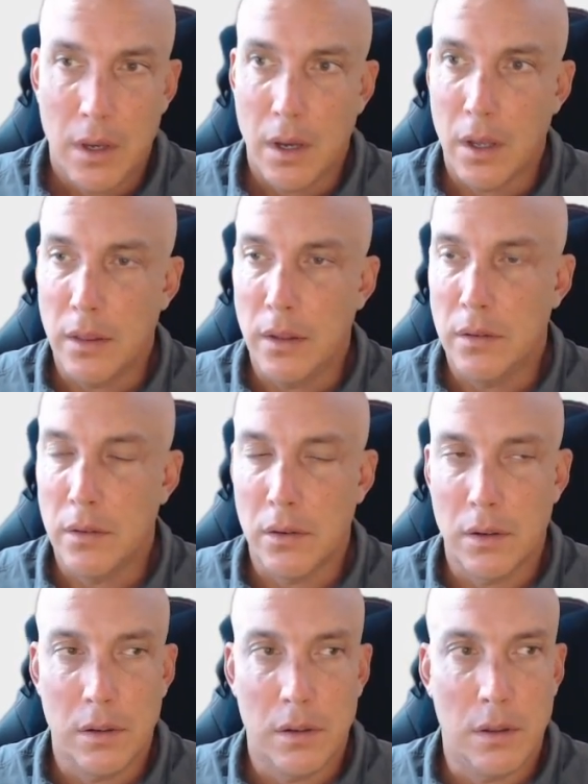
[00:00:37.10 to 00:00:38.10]
These
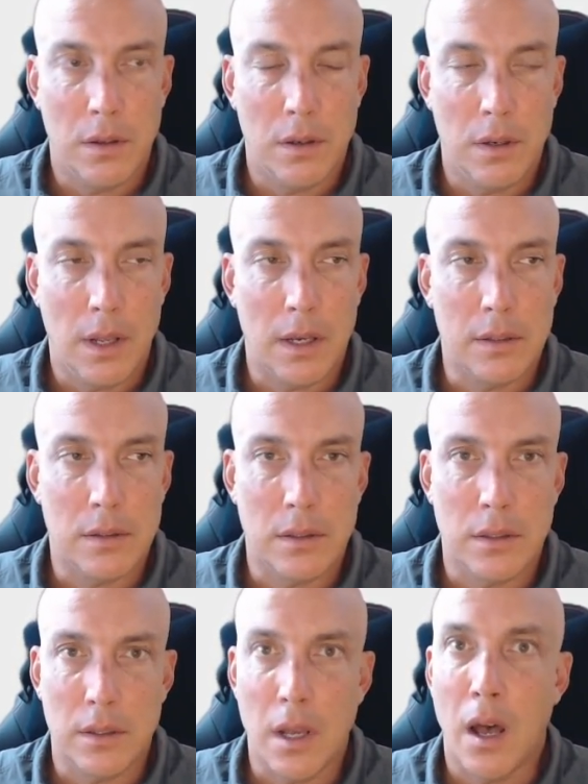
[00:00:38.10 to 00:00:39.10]
are the next
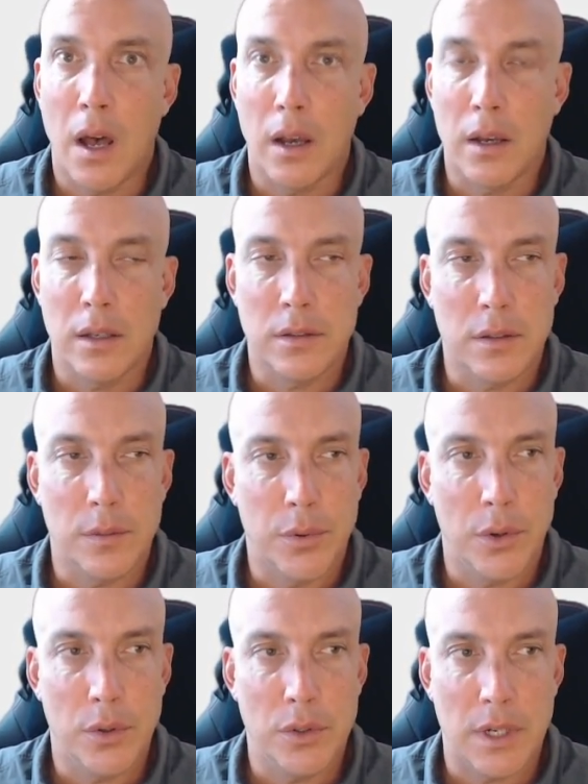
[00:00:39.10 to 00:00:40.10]
custom
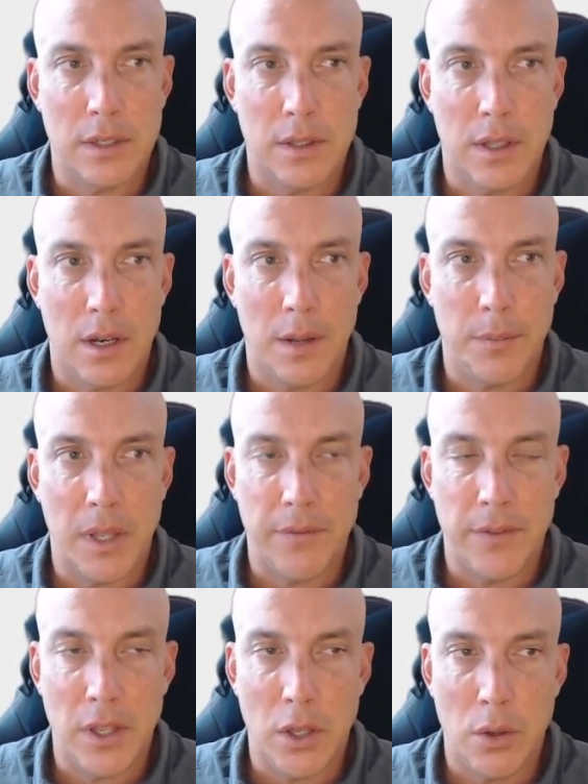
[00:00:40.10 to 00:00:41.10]
projects that I'm
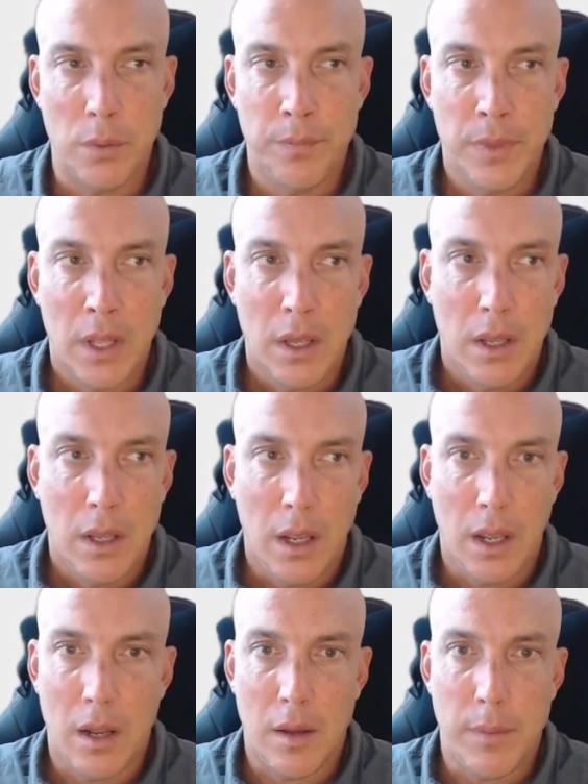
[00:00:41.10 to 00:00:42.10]
giving you,
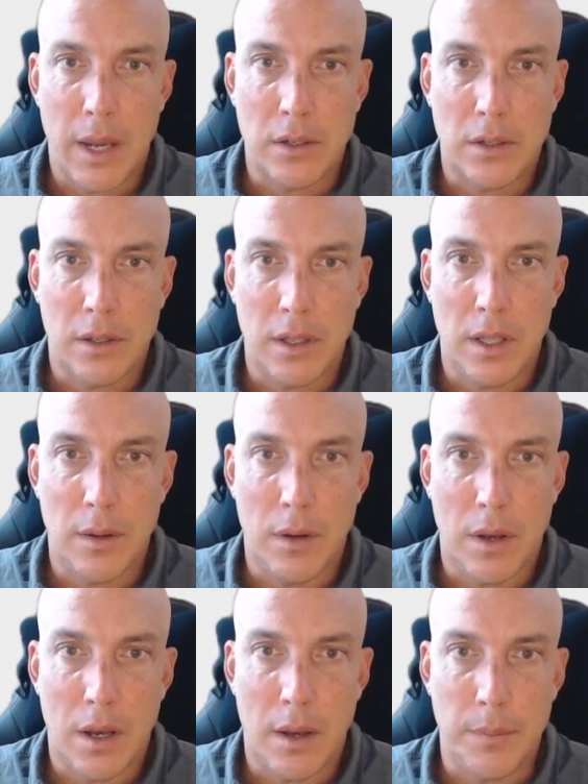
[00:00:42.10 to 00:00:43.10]
and I'm actually
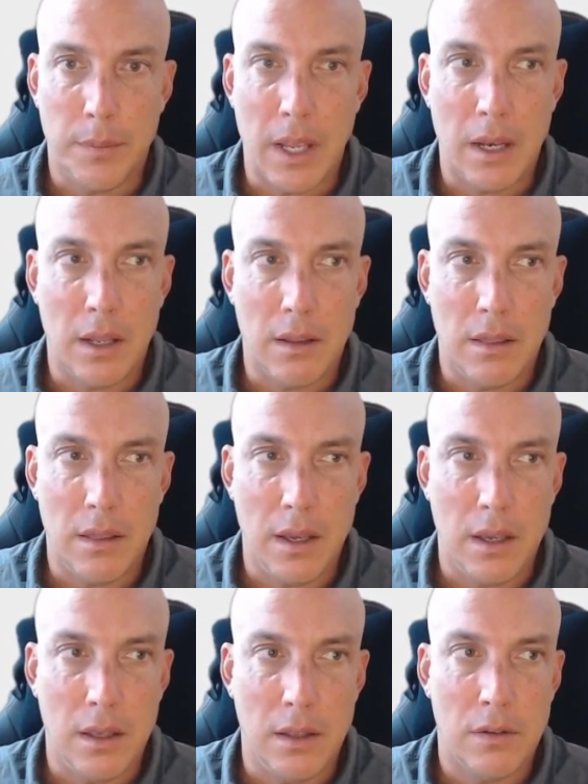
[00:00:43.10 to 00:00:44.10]
getting
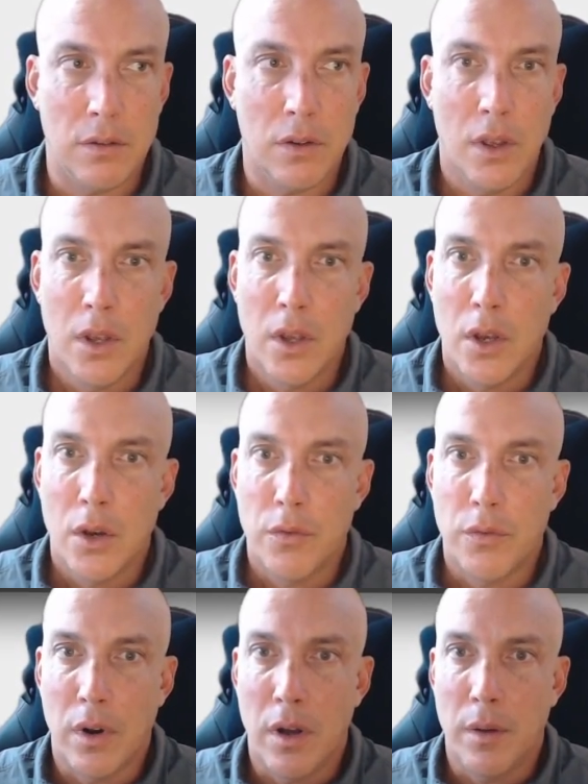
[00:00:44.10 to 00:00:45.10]
these
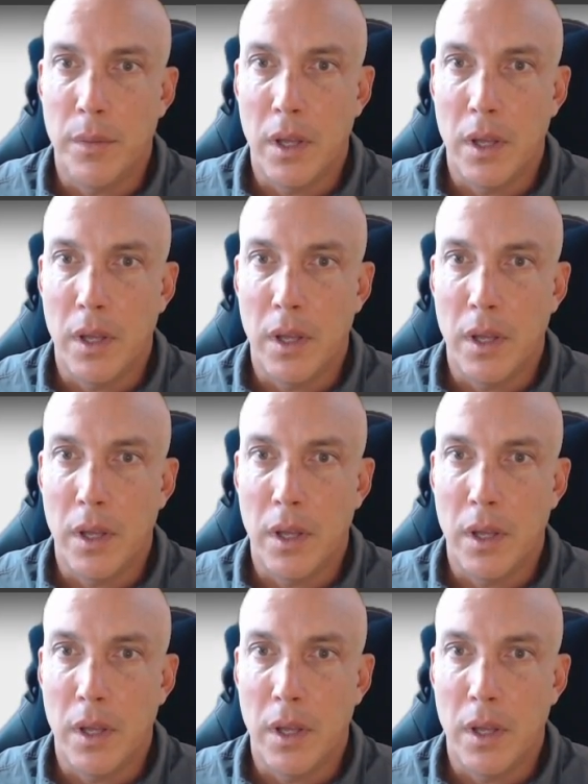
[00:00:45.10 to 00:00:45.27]
from